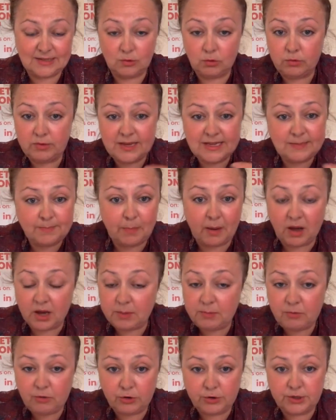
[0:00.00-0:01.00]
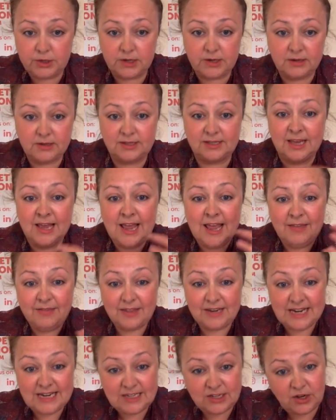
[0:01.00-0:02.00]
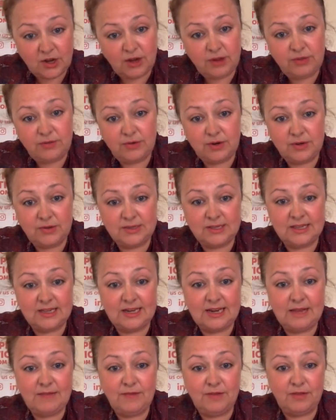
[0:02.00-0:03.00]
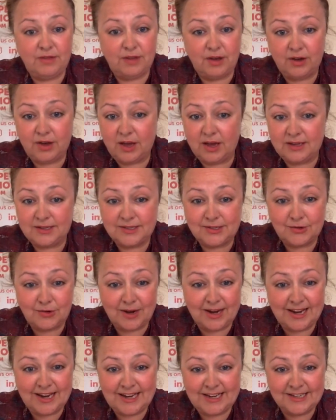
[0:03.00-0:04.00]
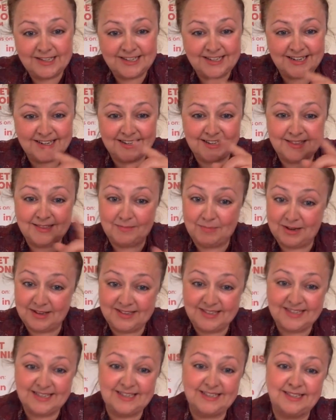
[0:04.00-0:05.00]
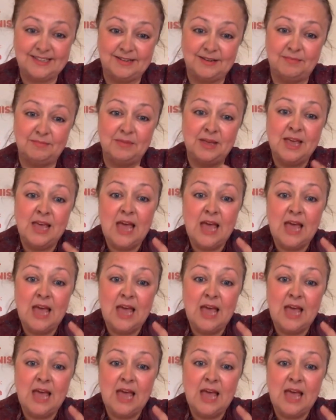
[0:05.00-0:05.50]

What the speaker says: all these byproducts that need to go through to the liver that are going straight into the blood system.